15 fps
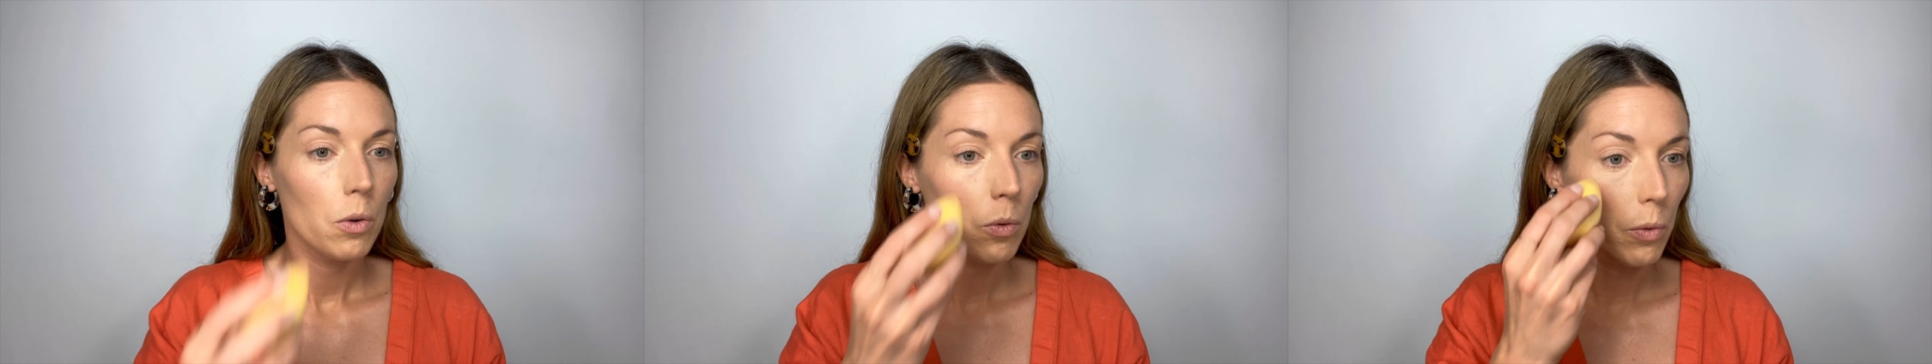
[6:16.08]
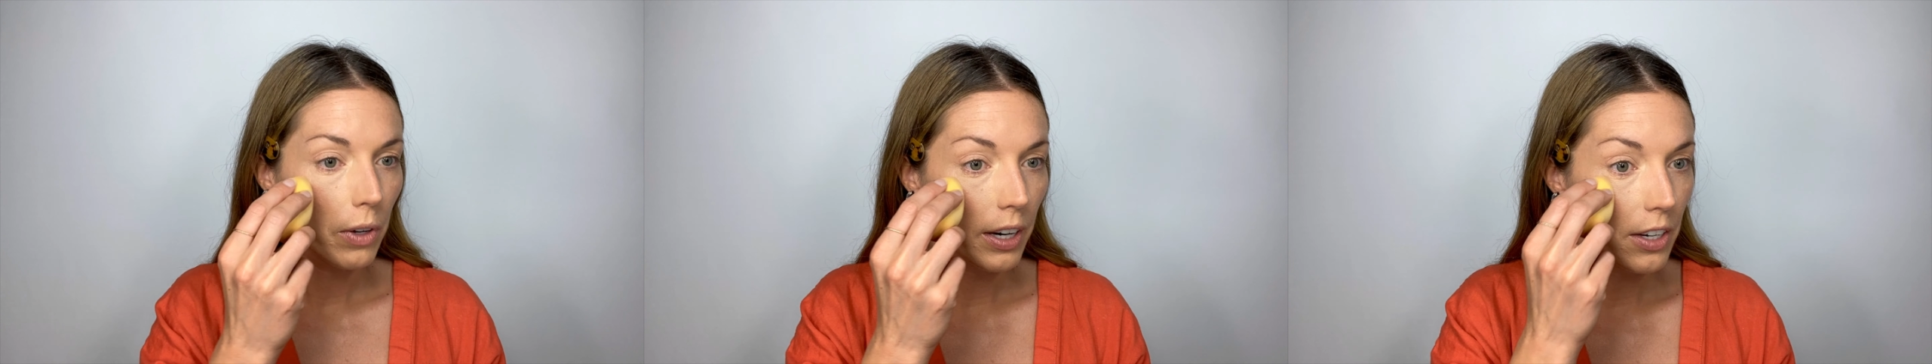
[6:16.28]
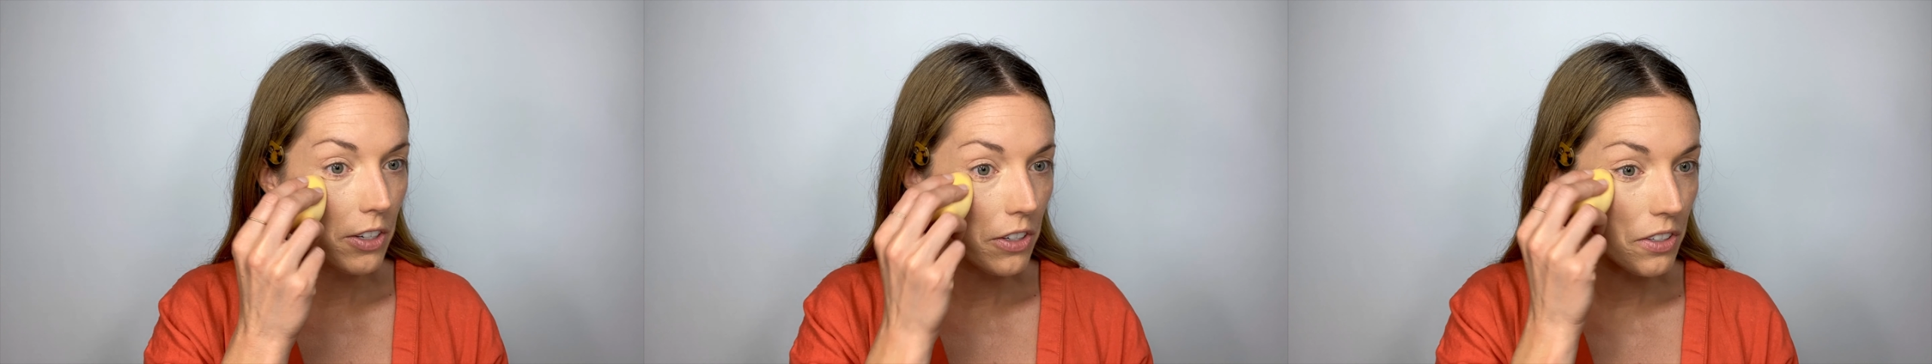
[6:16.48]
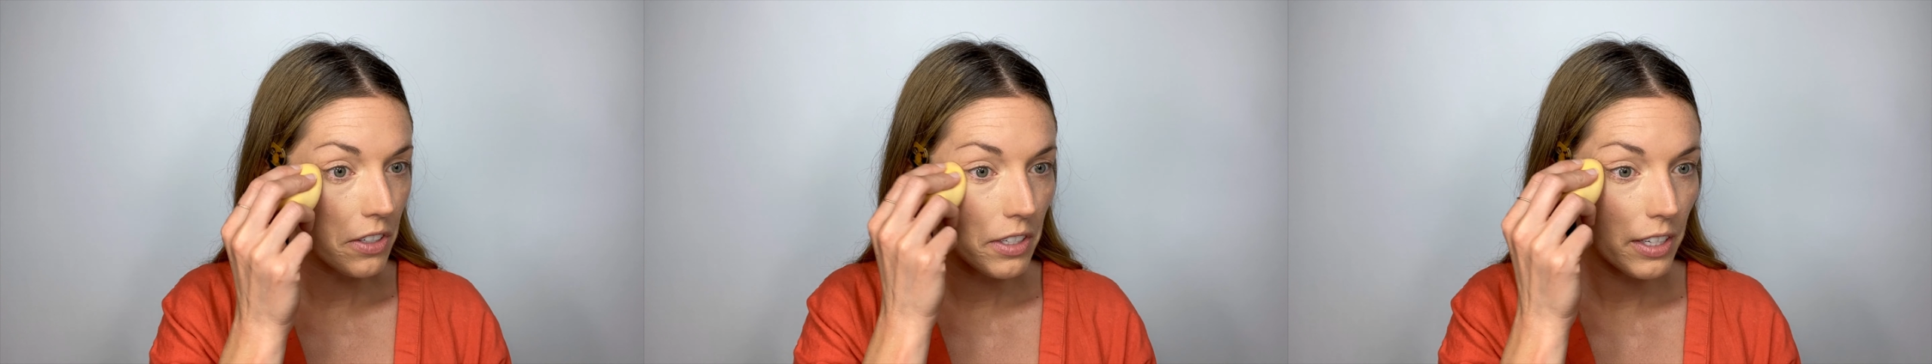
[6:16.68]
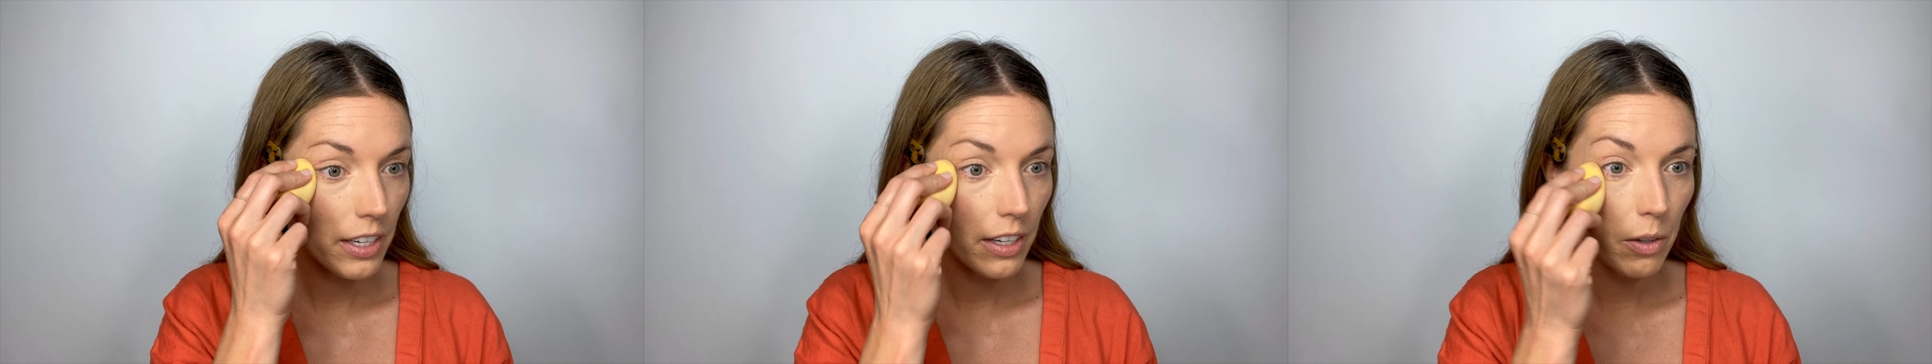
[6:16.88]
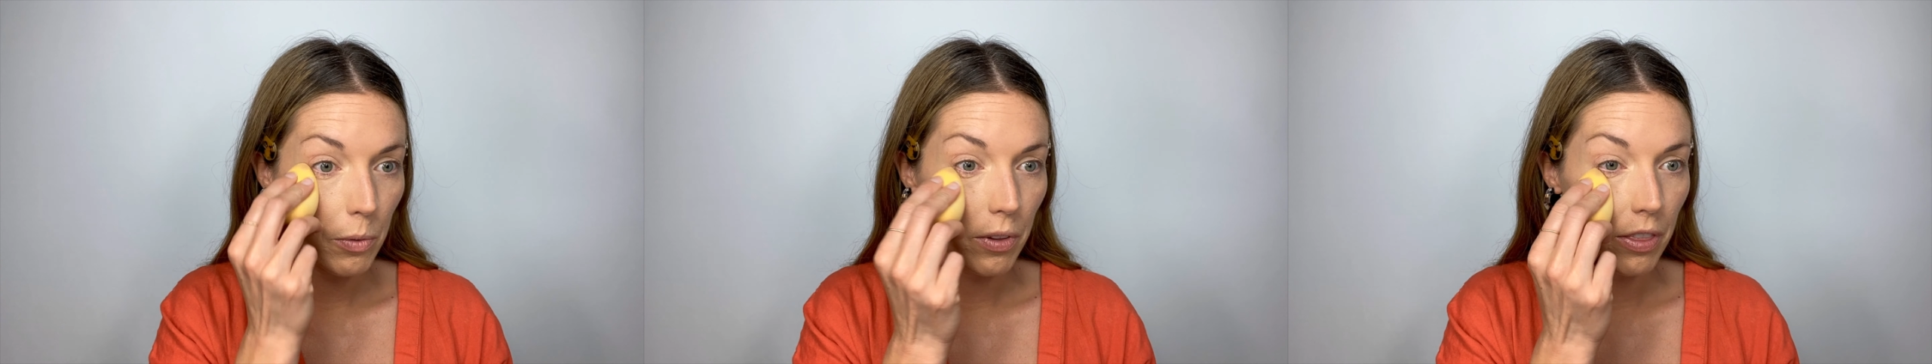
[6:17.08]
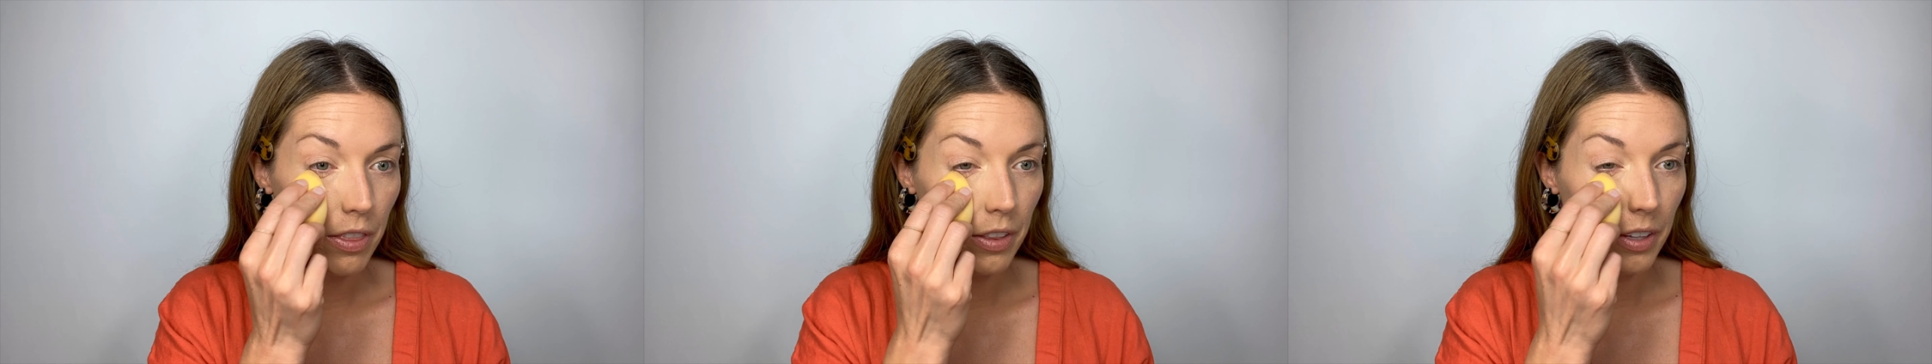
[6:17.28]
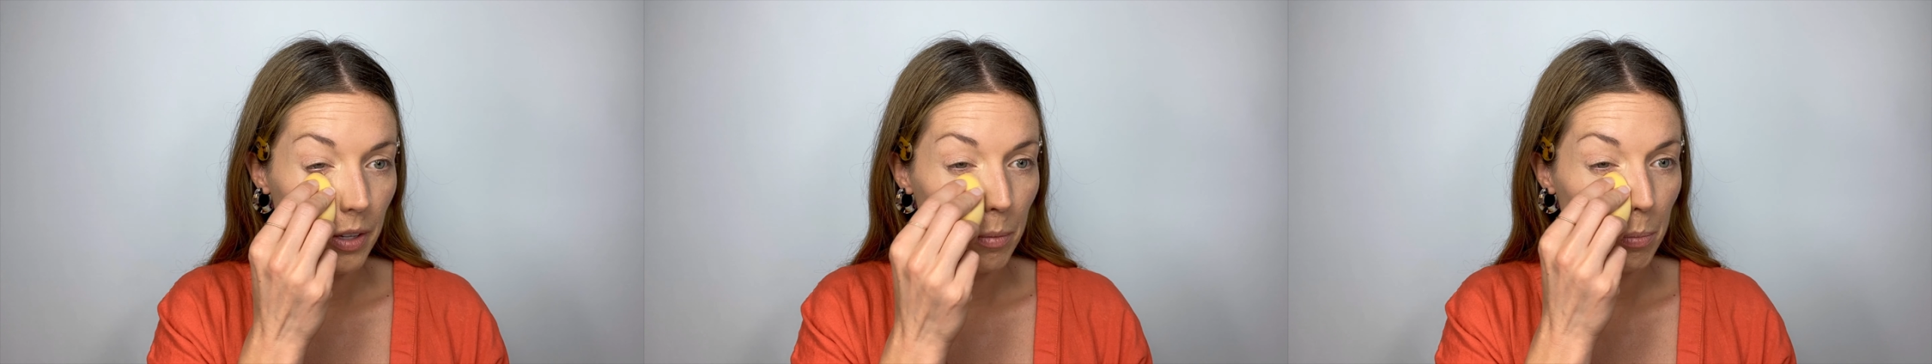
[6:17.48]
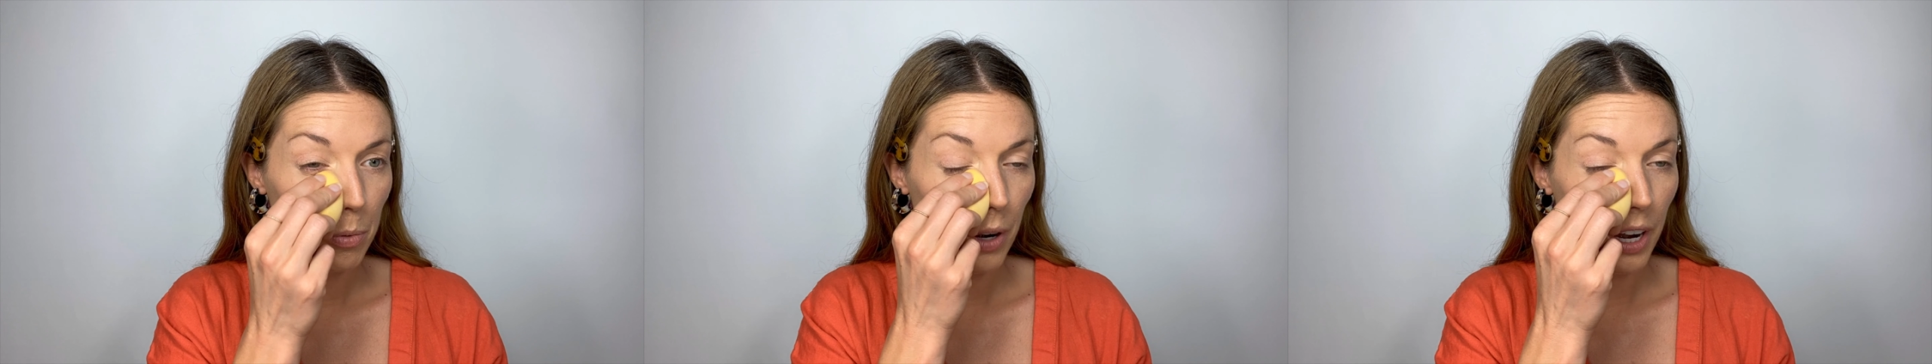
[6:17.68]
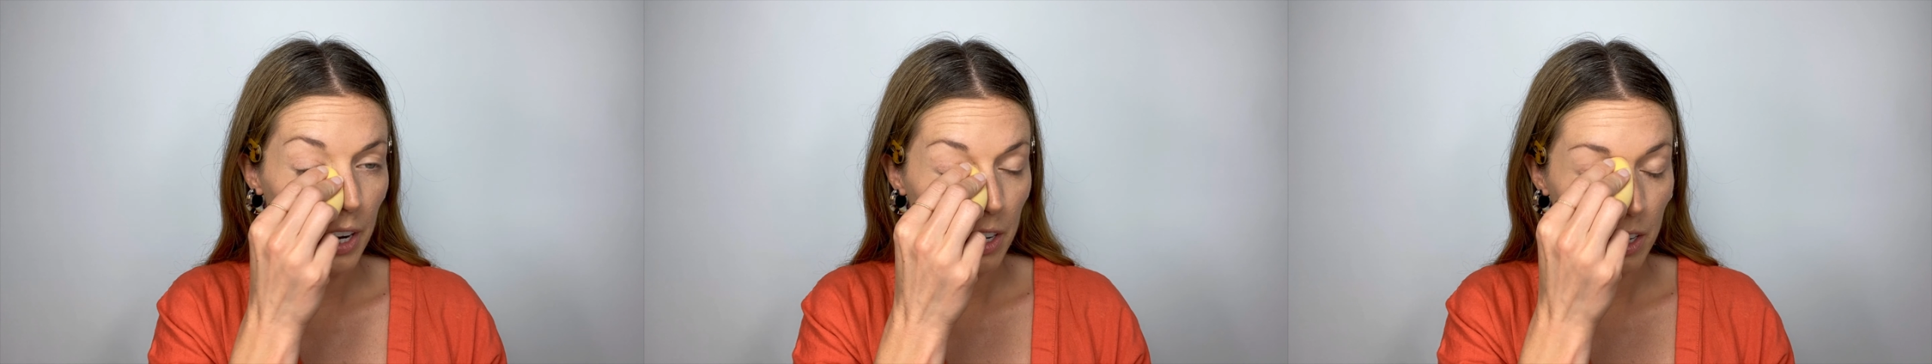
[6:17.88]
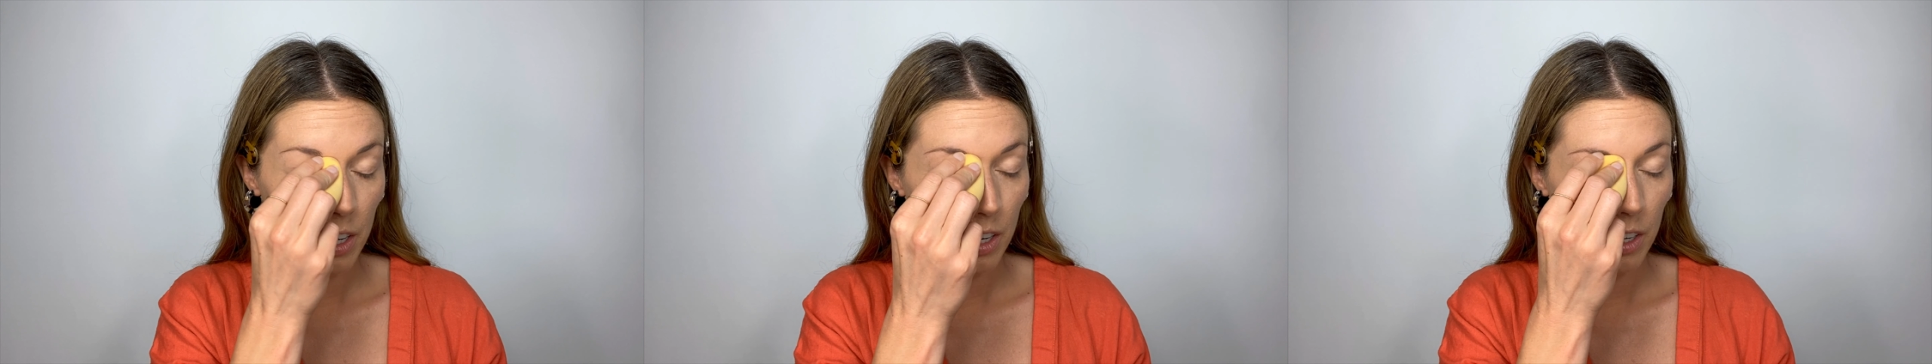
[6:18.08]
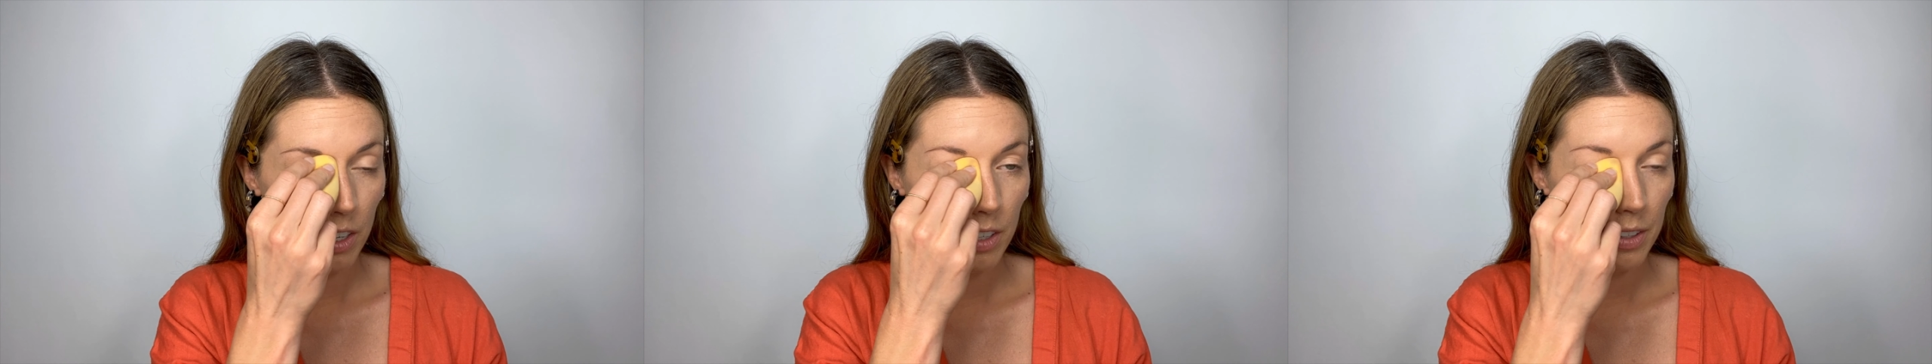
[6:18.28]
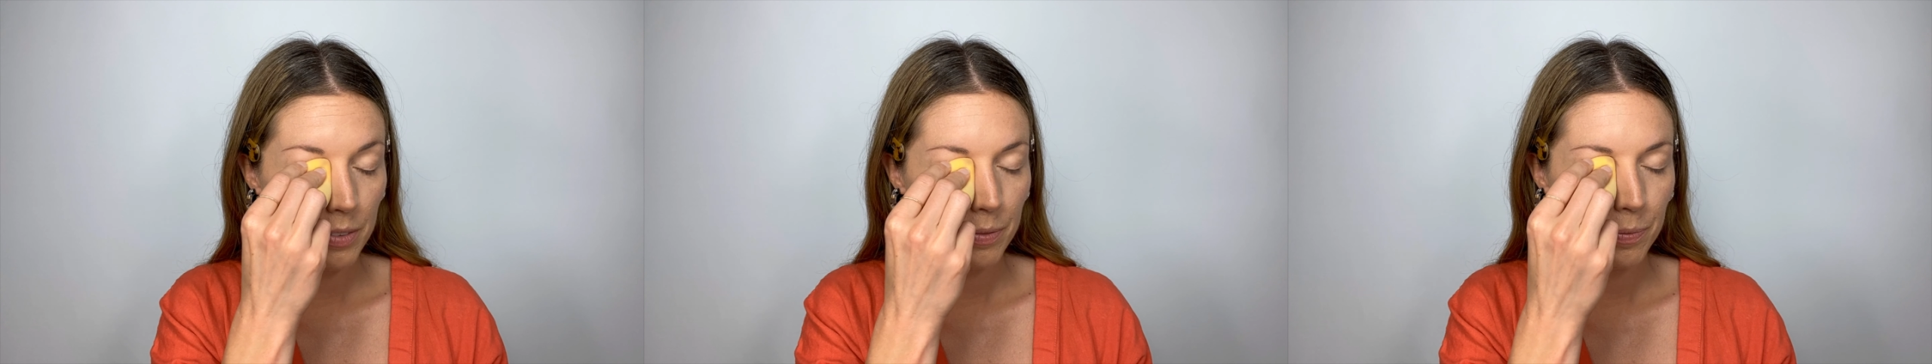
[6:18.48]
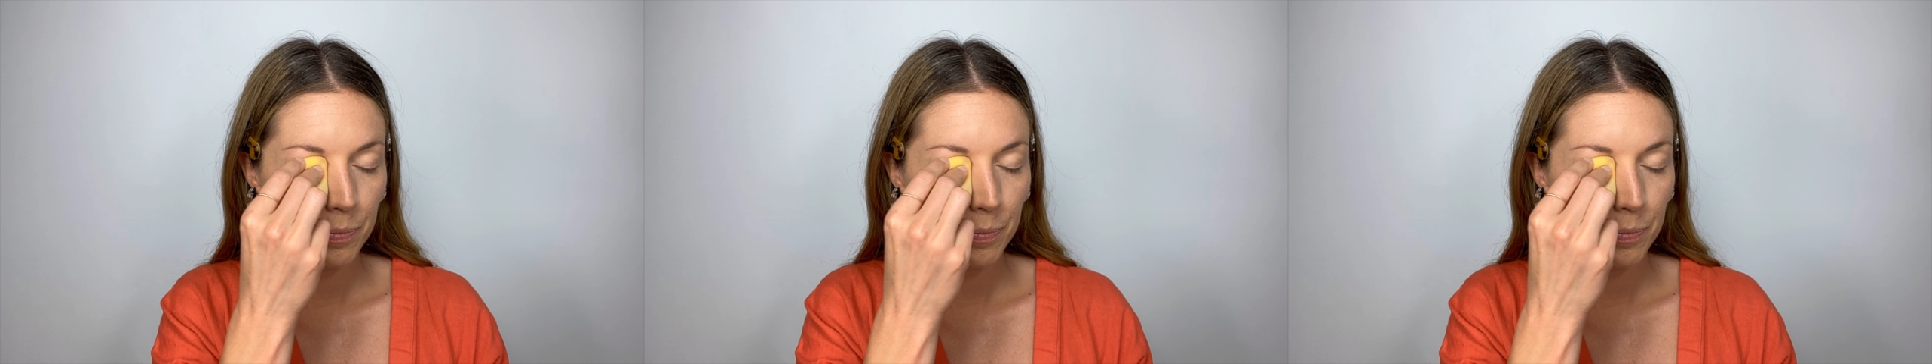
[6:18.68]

what I just did with the brightening,